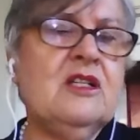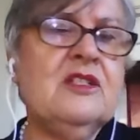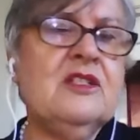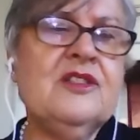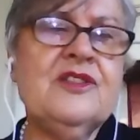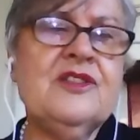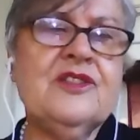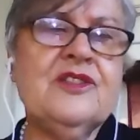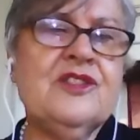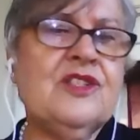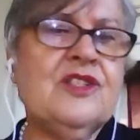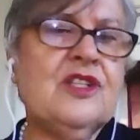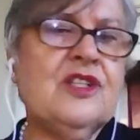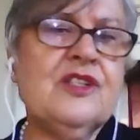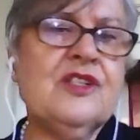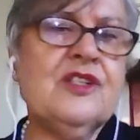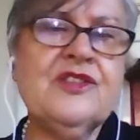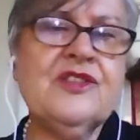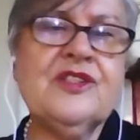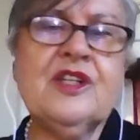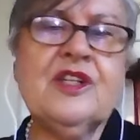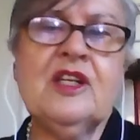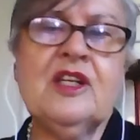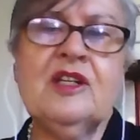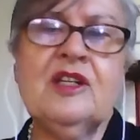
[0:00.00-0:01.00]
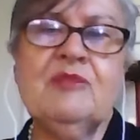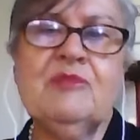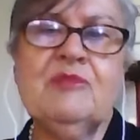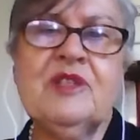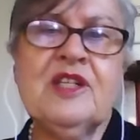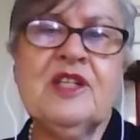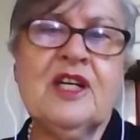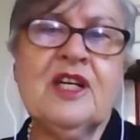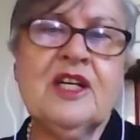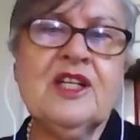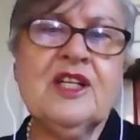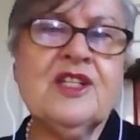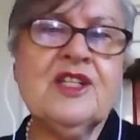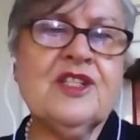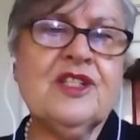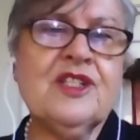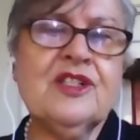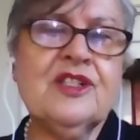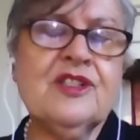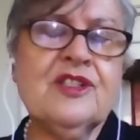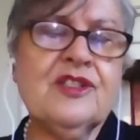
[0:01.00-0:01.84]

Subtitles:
is just a limitation.